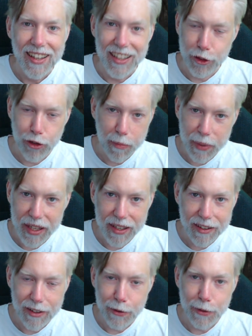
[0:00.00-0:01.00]
trumpet,
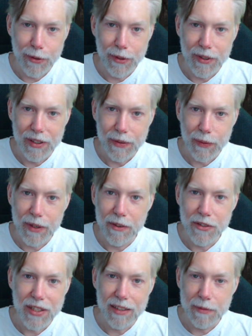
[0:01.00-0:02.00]
or, well,
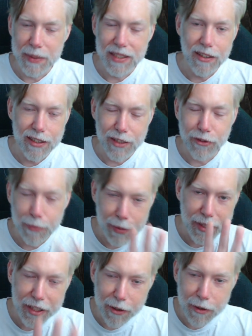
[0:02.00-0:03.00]
that would be slightly different, but you know what I